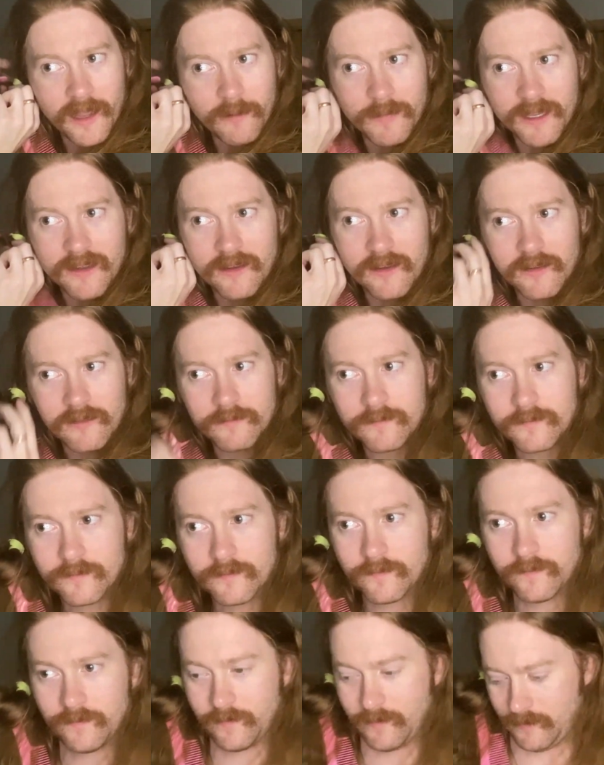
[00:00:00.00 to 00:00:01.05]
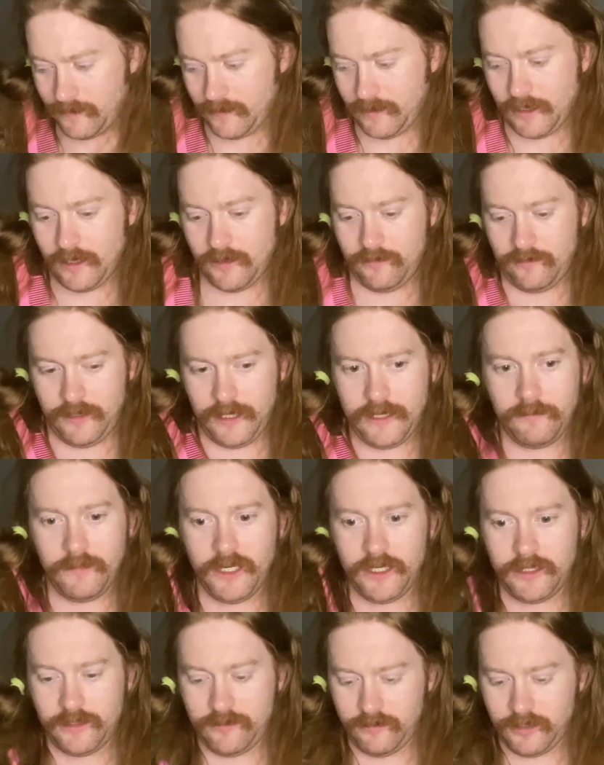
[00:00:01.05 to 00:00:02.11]
because... Oh, hey,
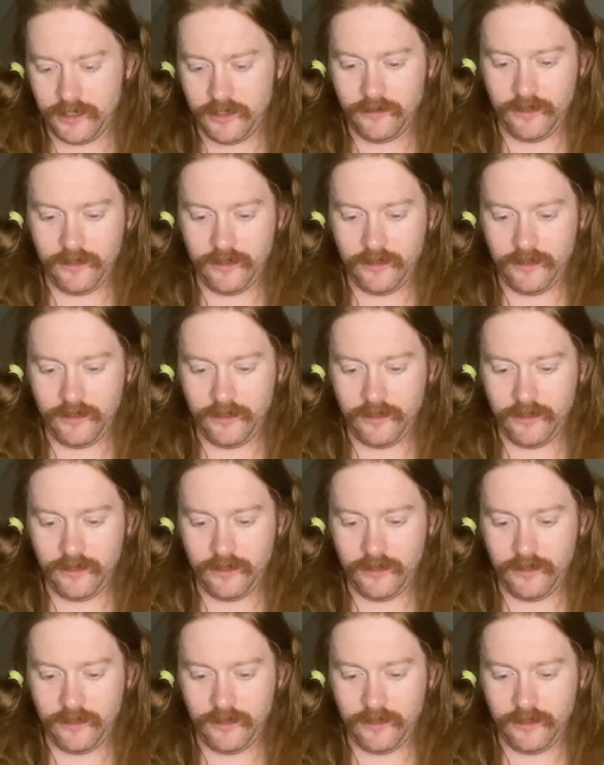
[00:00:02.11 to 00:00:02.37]
brush, what are you